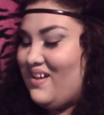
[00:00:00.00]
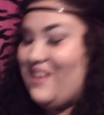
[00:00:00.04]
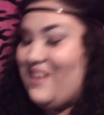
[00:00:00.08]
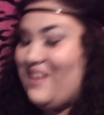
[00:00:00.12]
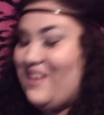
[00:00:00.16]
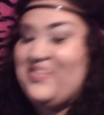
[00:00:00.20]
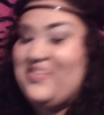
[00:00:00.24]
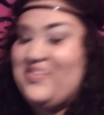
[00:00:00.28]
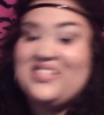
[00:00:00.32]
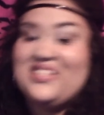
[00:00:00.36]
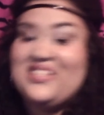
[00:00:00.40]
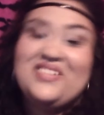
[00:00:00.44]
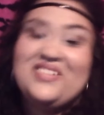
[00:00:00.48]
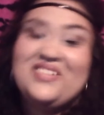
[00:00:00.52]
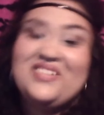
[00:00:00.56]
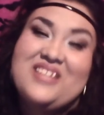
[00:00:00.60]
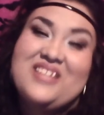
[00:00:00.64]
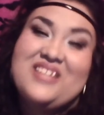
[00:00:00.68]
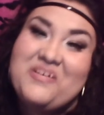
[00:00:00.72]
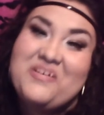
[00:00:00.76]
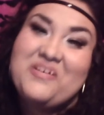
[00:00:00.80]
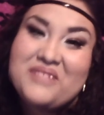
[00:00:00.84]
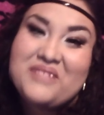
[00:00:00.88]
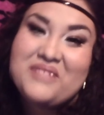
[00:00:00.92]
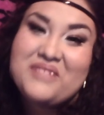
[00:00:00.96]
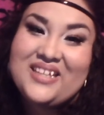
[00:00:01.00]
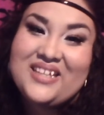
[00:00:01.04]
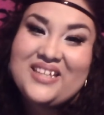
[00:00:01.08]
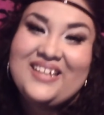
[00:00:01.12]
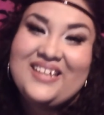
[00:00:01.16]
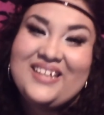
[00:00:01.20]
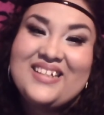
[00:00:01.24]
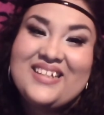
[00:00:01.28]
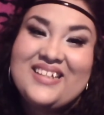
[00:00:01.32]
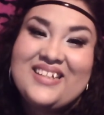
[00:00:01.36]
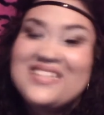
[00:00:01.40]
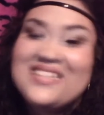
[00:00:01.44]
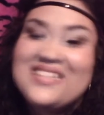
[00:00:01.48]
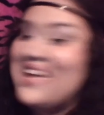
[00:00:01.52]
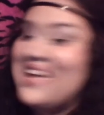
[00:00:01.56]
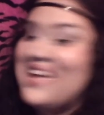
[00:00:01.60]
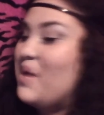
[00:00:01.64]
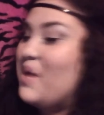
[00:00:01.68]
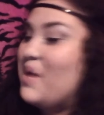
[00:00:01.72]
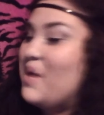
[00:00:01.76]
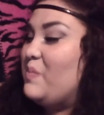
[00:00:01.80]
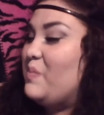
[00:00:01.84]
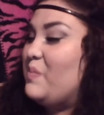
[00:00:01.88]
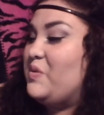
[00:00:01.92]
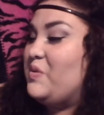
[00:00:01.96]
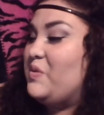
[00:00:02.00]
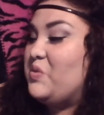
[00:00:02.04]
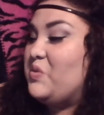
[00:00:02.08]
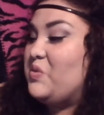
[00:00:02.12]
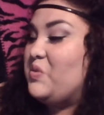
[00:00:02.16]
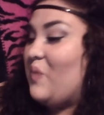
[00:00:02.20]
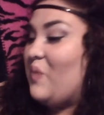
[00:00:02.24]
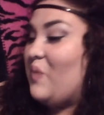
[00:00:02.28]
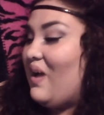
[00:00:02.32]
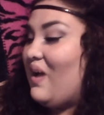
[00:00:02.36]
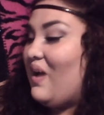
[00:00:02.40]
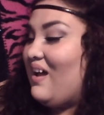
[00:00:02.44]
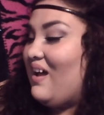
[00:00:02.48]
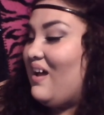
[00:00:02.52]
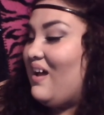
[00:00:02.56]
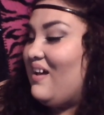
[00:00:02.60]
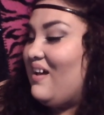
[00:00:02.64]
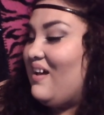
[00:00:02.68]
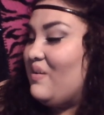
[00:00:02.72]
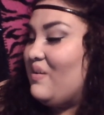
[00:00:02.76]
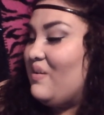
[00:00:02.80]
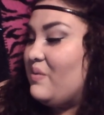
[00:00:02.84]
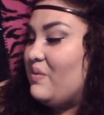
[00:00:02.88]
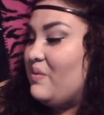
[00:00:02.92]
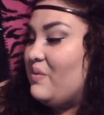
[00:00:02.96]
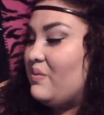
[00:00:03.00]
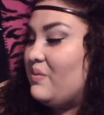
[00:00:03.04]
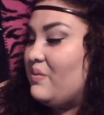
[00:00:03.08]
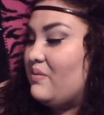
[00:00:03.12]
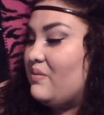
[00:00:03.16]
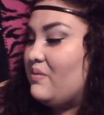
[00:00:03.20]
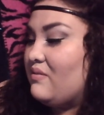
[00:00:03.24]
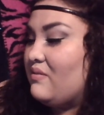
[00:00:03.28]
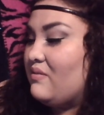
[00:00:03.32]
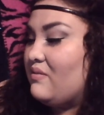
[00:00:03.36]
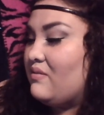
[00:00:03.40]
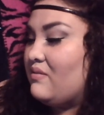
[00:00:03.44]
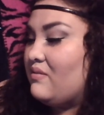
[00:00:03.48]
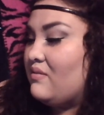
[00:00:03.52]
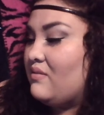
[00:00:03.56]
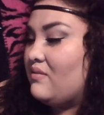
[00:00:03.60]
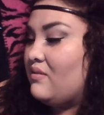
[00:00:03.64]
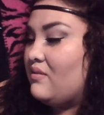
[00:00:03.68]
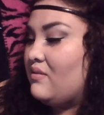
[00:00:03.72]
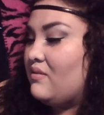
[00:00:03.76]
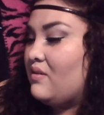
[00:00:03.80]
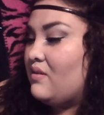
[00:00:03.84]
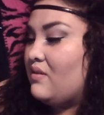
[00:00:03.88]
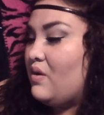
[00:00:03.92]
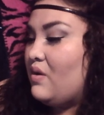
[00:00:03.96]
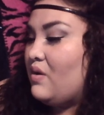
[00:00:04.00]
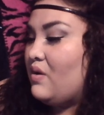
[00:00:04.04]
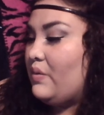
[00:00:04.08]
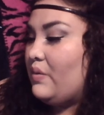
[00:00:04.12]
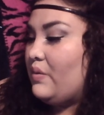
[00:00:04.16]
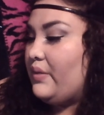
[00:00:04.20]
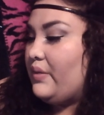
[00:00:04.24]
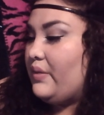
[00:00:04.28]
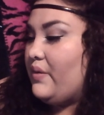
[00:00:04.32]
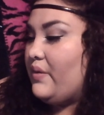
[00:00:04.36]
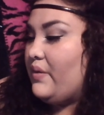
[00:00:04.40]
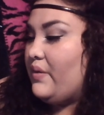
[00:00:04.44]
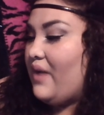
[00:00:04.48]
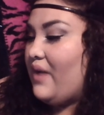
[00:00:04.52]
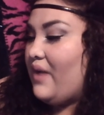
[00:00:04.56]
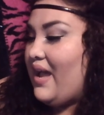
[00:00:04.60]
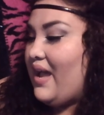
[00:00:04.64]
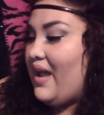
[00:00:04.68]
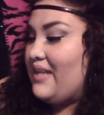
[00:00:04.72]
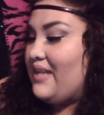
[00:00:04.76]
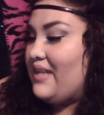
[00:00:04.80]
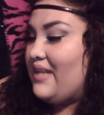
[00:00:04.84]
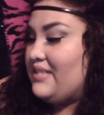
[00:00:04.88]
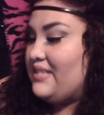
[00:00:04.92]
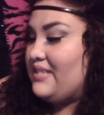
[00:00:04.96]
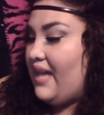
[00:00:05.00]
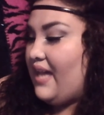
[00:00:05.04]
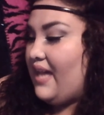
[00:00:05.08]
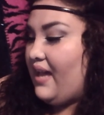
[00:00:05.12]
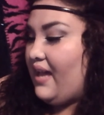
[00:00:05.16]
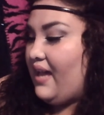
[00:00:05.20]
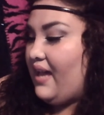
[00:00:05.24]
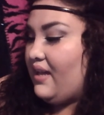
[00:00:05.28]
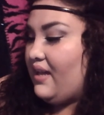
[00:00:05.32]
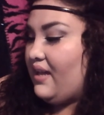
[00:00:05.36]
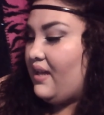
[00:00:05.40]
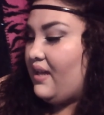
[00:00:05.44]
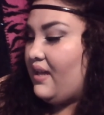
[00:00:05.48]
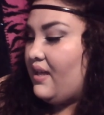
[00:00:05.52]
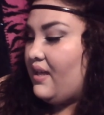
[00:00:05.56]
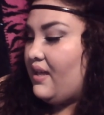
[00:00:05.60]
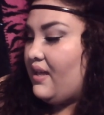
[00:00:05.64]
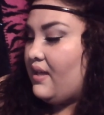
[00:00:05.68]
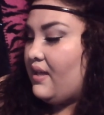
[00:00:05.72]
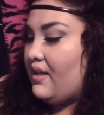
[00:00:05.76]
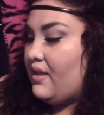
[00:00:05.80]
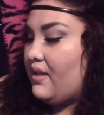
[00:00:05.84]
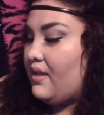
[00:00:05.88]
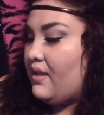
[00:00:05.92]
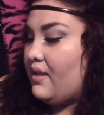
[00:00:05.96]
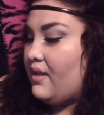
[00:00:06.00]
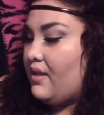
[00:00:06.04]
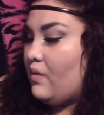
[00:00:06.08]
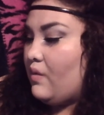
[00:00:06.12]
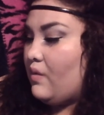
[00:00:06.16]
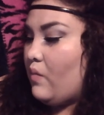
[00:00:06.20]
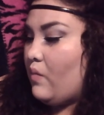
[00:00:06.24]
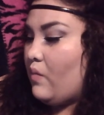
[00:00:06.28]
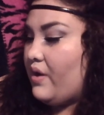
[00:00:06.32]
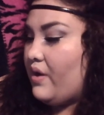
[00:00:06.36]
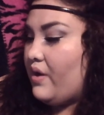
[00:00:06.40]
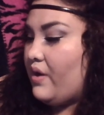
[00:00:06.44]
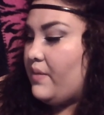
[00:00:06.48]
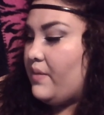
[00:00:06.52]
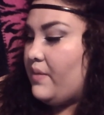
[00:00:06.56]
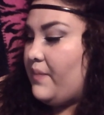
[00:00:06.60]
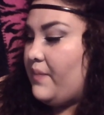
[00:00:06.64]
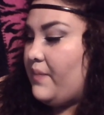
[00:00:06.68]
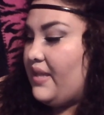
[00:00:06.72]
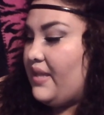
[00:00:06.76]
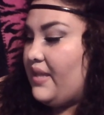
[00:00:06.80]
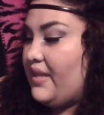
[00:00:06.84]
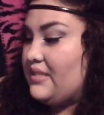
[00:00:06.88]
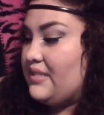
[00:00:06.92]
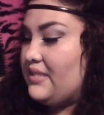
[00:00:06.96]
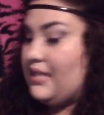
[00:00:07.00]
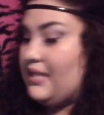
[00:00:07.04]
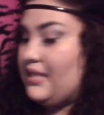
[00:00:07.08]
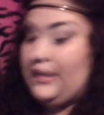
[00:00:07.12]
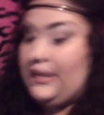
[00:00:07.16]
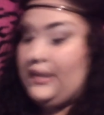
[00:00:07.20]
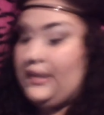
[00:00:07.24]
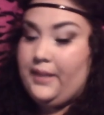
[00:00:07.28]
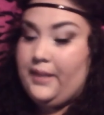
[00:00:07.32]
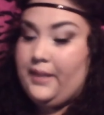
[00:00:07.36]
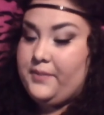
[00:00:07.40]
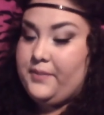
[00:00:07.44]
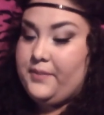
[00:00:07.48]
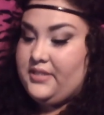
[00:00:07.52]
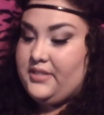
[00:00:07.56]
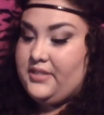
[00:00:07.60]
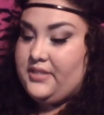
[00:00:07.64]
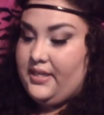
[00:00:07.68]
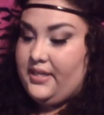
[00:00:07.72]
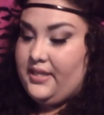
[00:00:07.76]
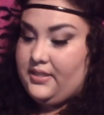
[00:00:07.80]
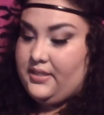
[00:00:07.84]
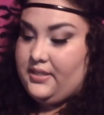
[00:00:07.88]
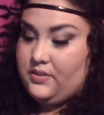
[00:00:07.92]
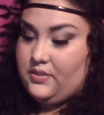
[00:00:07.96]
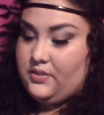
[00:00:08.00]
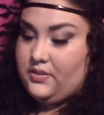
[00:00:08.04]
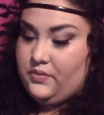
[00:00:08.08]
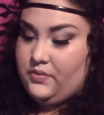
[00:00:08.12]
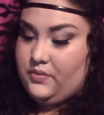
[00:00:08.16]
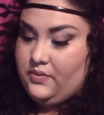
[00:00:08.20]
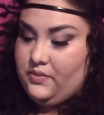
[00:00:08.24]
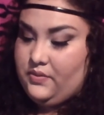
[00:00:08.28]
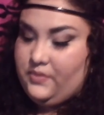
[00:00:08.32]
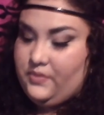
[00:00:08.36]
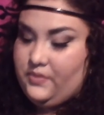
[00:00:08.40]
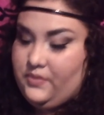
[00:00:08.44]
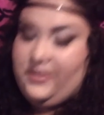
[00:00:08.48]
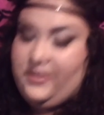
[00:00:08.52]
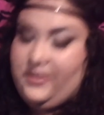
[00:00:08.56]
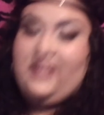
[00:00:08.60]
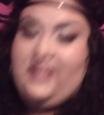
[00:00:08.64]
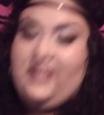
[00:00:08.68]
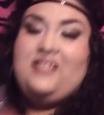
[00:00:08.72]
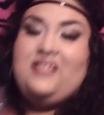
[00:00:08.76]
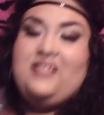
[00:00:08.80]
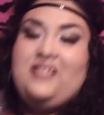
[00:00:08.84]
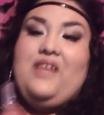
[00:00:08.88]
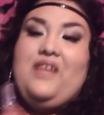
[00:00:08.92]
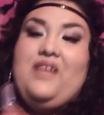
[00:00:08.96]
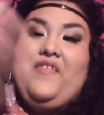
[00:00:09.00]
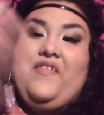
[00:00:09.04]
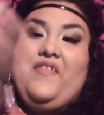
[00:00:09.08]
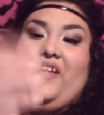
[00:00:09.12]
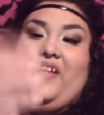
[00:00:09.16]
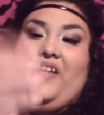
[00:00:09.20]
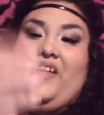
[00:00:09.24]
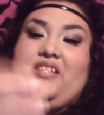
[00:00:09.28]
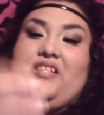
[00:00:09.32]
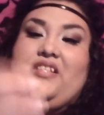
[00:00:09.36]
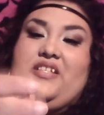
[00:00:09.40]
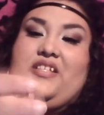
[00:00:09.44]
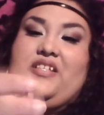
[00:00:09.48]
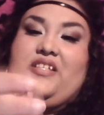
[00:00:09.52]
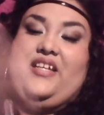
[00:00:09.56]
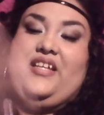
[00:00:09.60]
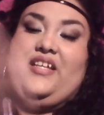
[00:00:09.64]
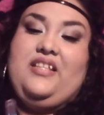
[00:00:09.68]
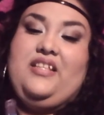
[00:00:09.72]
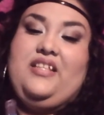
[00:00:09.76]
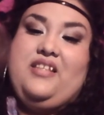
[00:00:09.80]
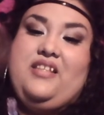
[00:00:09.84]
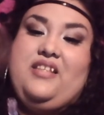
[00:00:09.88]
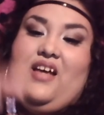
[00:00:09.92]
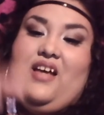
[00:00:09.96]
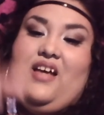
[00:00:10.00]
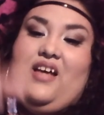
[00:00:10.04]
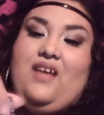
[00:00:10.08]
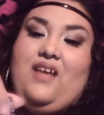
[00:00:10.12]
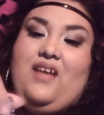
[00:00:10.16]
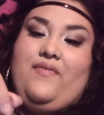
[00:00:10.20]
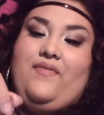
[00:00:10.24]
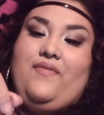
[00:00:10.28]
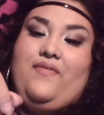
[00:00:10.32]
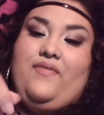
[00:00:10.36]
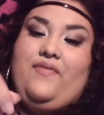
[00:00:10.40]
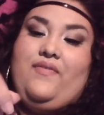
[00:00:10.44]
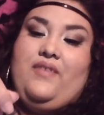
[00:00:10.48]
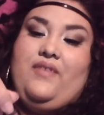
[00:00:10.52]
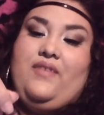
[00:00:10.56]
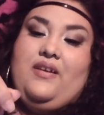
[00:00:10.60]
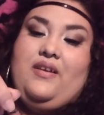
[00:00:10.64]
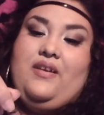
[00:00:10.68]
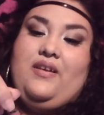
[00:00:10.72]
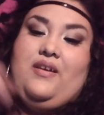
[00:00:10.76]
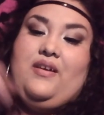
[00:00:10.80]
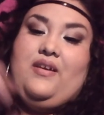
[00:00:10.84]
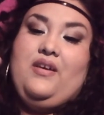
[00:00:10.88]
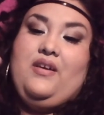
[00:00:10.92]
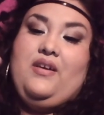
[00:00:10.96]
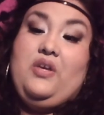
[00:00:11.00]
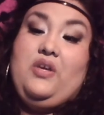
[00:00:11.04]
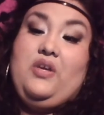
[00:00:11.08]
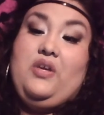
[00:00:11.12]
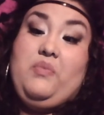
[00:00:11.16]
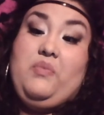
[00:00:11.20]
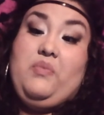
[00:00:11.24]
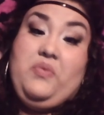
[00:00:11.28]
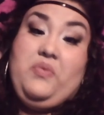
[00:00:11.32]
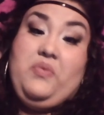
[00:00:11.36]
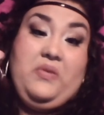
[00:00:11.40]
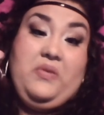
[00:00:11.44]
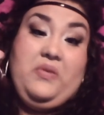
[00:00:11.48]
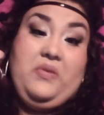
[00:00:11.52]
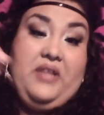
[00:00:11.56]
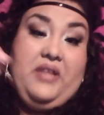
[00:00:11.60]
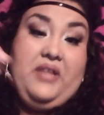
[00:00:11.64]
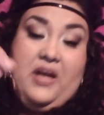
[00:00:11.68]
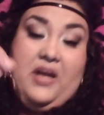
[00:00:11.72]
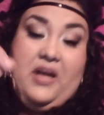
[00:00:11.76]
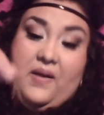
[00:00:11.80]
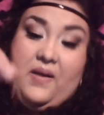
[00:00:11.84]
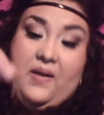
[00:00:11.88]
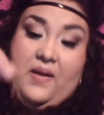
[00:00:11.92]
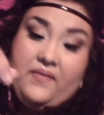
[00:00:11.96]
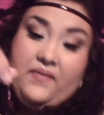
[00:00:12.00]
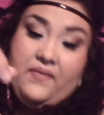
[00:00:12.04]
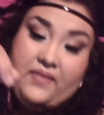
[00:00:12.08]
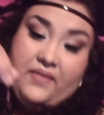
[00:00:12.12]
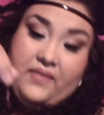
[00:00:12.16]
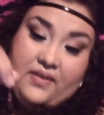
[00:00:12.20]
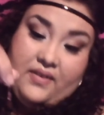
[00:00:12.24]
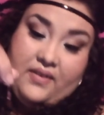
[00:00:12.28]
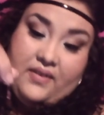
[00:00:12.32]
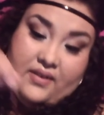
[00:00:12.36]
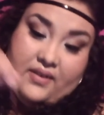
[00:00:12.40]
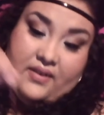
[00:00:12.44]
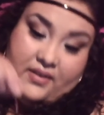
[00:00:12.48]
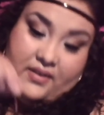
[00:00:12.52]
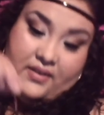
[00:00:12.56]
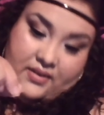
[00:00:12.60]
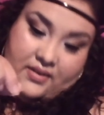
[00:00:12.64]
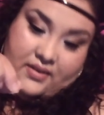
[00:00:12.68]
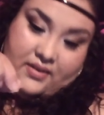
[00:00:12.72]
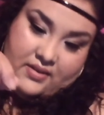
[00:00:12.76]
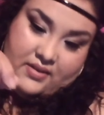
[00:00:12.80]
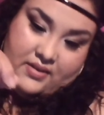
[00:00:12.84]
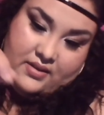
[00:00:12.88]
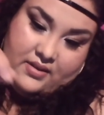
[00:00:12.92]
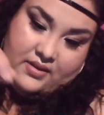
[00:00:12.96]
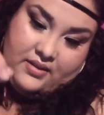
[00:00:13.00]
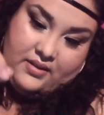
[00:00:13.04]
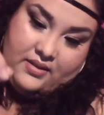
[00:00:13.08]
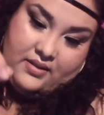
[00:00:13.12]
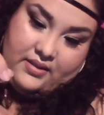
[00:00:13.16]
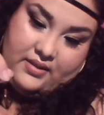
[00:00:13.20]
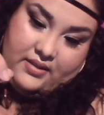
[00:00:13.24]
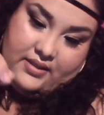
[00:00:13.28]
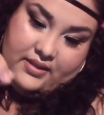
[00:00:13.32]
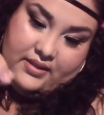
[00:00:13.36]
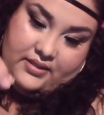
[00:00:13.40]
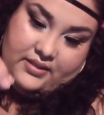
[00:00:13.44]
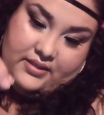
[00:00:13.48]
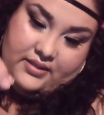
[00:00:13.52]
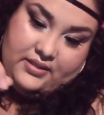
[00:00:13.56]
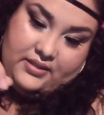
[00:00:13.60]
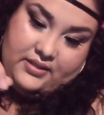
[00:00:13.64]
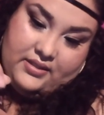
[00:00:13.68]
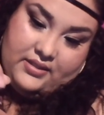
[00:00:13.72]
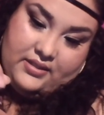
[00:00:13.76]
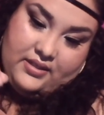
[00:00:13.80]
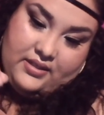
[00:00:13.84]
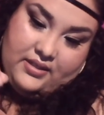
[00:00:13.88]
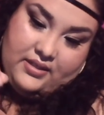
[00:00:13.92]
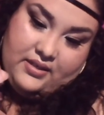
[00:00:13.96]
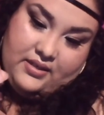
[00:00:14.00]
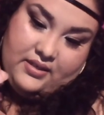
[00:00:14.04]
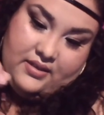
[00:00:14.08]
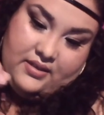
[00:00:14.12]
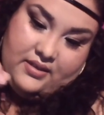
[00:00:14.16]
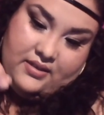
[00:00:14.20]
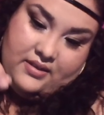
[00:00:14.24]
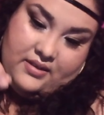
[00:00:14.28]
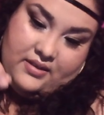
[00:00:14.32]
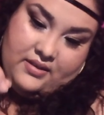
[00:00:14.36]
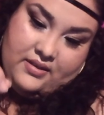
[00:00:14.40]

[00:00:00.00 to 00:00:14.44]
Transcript: I feel so dumb saying Bourjois Rogue High Tech Water Based Lip Tint. Ooh, look at it, it's all fancy. You take this off, you pull it off. Let's see.